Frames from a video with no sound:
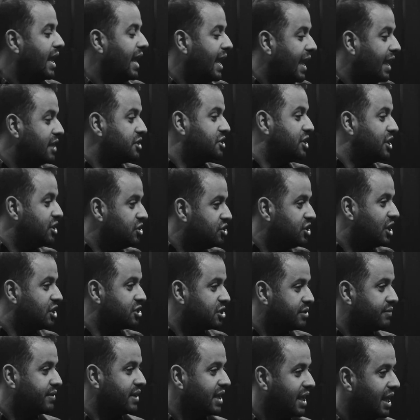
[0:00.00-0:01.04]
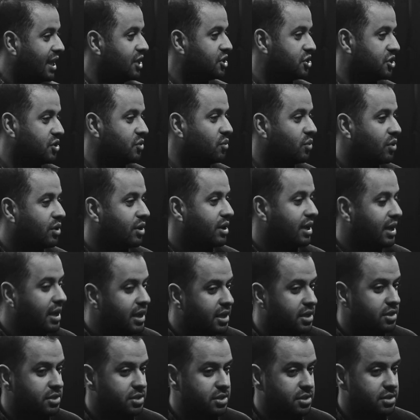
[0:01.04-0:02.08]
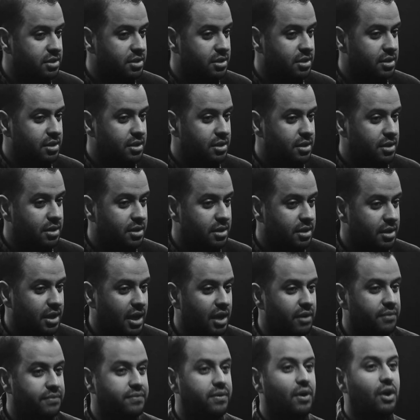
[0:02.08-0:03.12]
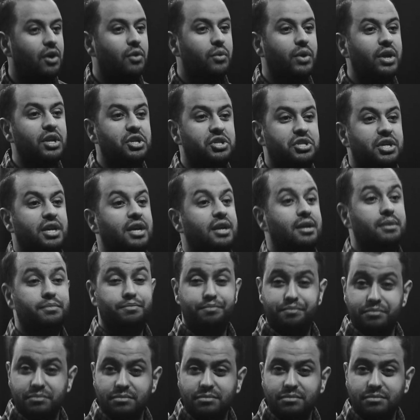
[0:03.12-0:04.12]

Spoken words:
anti-gentrification work is, how far-reaching